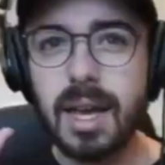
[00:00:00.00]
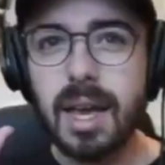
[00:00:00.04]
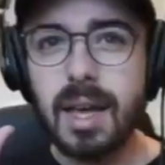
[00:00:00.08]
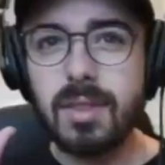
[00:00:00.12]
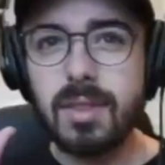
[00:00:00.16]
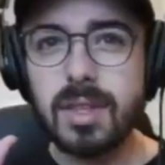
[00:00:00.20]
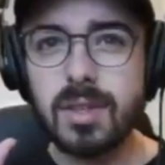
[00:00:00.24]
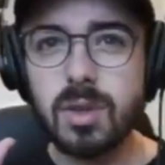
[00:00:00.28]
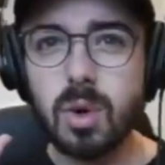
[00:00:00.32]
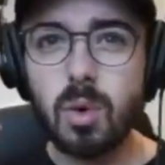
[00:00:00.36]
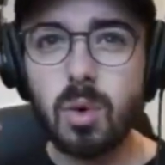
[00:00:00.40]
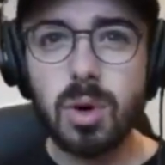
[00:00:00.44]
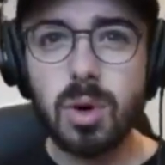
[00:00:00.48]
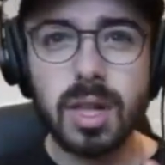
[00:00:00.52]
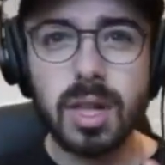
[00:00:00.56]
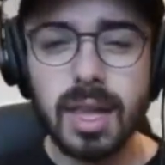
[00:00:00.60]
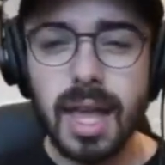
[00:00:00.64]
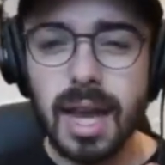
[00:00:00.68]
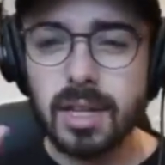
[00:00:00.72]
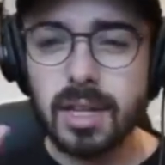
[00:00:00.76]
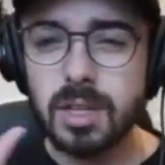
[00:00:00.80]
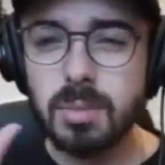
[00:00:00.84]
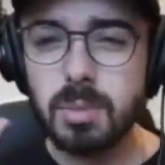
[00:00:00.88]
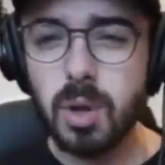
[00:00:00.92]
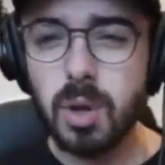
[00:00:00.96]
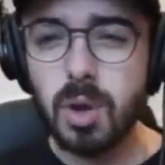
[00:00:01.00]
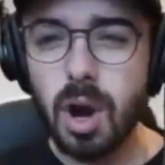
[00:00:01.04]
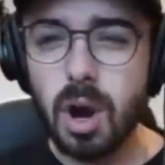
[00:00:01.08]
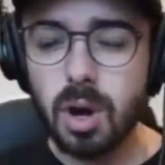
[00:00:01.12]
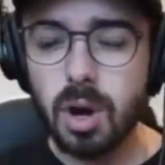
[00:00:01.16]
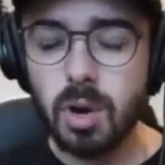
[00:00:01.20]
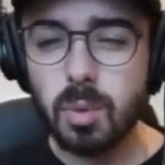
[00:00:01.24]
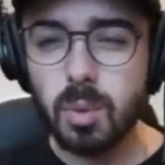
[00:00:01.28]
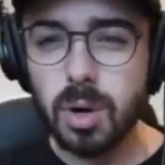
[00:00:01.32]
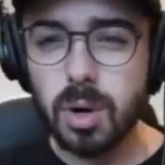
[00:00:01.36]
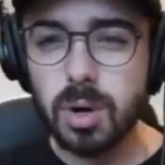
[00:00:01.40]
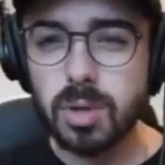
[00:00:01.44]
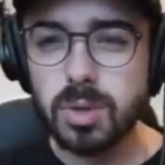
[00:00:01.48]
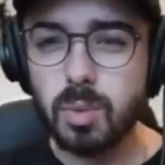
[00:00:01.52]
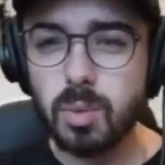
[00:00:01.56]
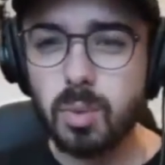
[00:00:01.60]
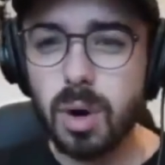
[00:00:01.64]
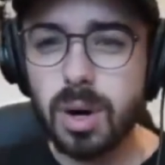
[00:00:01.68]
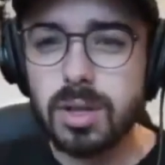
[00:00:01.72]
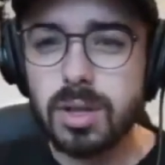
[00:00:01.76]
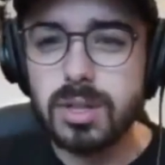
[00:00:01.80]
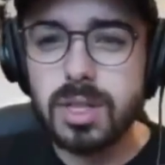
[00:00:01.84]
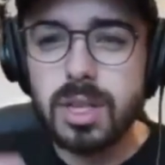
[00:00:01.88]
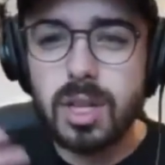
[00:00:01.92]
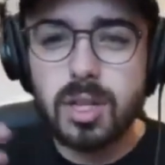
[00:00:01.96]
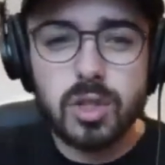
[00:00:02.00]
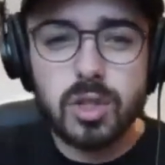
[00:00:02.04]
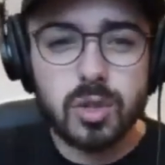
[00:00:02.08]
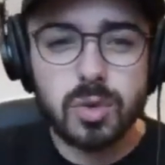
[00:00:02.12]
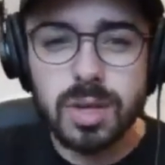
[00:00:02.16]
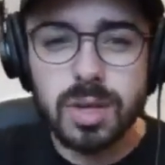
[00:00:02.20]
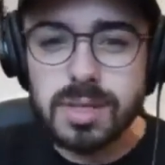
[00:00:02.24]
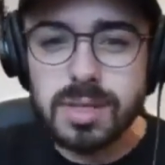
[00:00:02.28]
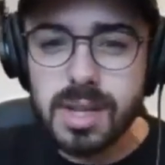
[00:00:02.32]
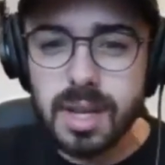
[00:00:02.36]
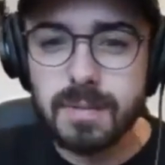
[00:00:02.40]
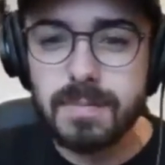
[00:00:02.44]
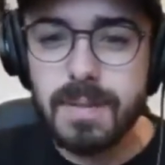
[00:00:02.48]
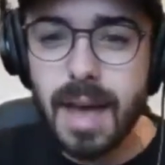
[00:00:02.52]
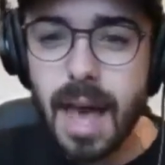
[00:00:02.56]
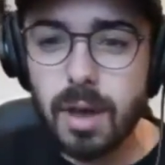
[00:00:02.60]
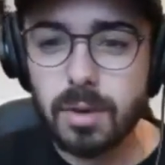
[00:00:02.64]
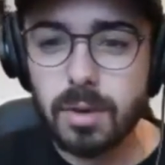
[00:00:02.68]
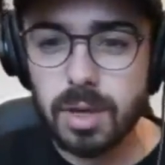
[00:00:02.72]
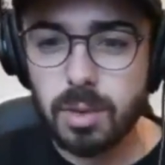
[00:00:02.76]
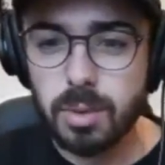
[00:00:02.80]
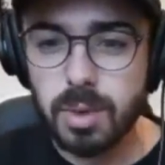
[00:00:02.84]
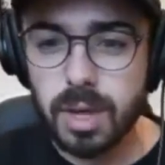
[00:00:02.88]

this whole collectible art world, where's the intrinsic value